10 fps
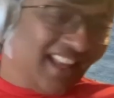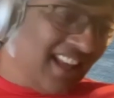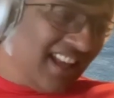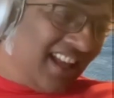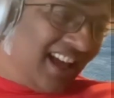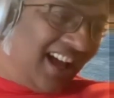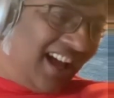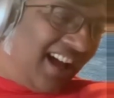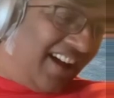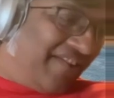
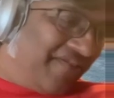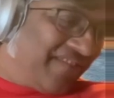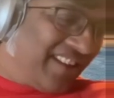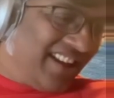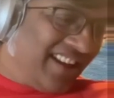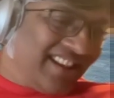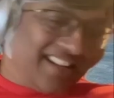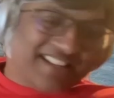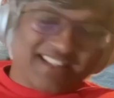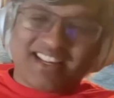
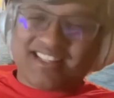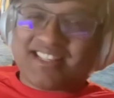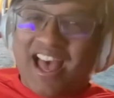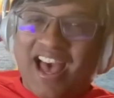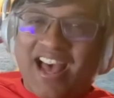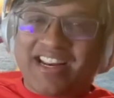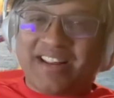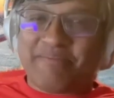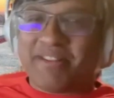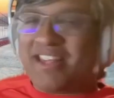This is like sad
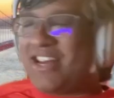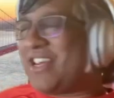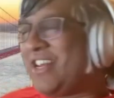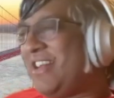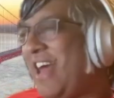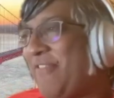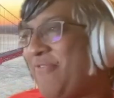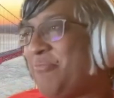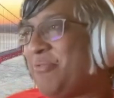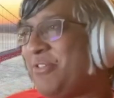and pathetic and
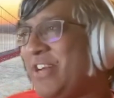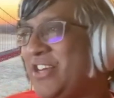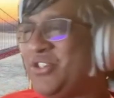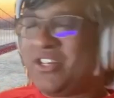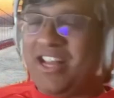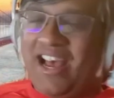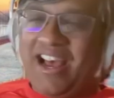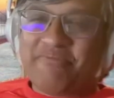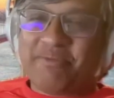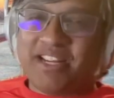laughable, and I shouldn't
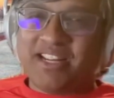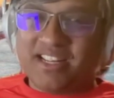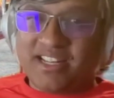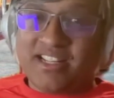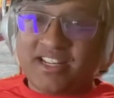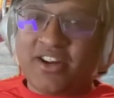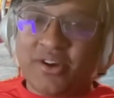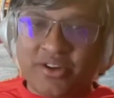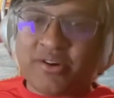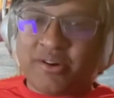laugh, but you
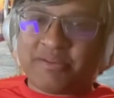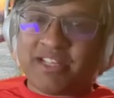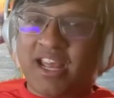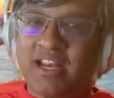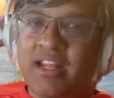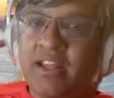know what I'm saying.